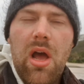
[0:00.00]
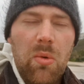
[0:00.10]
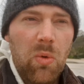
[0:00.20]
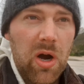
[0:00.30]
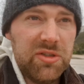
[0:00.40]

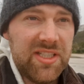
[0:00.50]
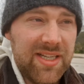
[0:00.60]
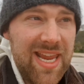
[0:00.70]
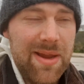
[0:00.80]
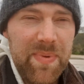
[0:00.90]
whilst
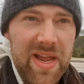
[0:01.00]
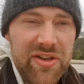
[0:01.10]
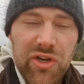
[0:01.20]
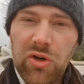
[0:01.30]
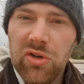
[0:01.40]

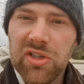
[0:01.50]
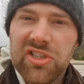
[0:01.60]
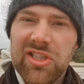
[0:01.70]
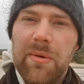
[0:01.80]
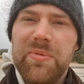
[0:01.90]
keeping your
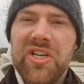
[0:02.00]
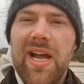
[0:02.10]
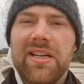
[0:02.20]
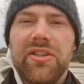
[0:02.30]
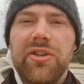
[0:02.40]

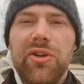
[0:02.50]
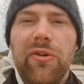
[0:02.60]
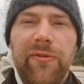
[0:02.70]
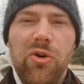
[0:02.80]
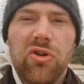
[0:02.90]
subject, your
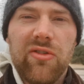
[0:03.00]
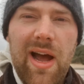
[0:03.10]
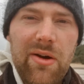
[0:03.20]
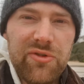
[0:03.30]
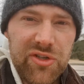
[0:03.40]

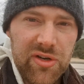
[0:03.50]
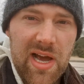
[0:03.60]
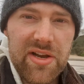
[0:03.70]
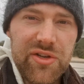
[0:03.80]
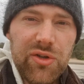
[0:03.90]
foreground
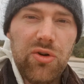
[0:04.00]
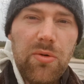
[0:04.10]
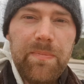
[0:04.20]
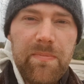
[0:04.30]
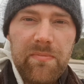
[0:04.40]
and
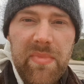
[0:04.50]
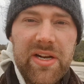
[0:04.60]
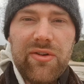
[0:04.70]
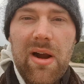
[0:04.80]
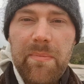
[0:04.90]
your
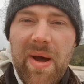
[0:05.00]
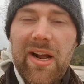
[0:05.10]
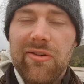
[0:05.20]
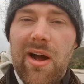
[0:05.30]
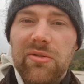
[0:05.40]
midground,
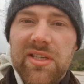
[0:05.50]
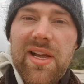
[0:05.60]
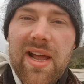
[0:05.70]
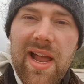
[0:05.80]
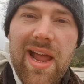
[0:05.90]
background
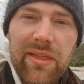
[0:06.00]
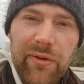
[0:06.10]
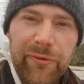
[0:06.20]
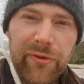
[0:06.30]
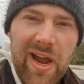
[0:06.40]
in the
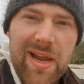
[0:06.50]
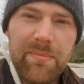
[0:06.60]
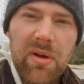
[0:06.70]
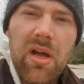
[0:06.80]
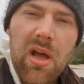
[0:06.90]

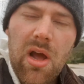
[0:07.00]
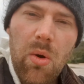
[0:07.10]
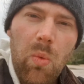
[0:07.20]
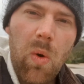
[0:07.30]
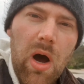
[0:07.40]
frame,
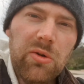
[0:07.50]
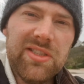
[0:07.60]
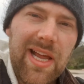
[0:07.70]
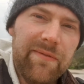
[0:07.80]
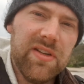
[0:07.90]

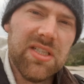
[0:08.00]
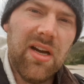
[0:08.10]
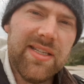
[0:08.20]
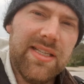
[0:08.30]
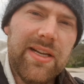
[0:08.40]
whilst
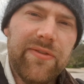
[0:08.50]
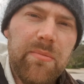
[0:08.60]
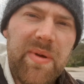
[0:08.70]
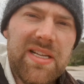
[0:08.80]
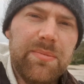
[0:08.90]
emphasizing
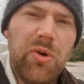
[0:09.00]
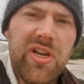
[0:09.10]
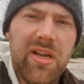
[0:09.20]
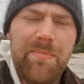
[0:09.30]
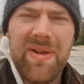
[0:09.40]
different bits more.
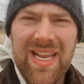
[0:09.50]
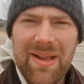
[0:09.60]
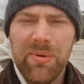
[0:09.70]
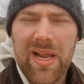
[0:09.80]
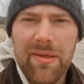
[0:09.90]
You can
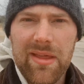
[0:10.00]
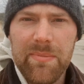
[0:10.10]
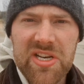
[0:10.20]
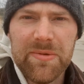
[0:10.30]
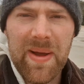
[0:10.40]
manipulate the
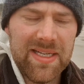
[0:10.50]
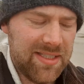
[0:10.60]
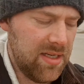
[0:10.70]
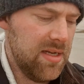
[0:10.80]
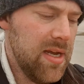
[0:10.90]
image
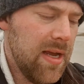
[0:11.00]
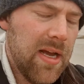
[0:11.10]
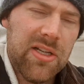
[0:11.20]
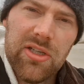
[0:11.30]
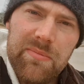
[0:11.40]
better.
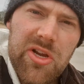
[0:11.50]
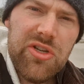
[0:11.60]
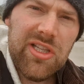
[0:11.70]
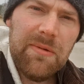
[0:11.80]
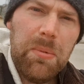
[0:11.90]
So I'm
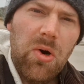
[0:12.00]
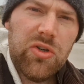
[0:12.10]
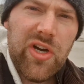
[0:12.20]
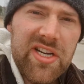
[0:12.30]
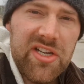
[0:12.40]
using the
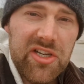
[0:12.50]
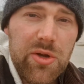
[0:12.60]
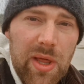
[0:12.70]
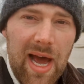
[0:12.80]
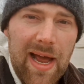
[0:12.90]
portrait to
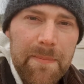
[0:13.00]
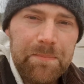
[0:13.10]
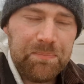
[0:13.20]
do that,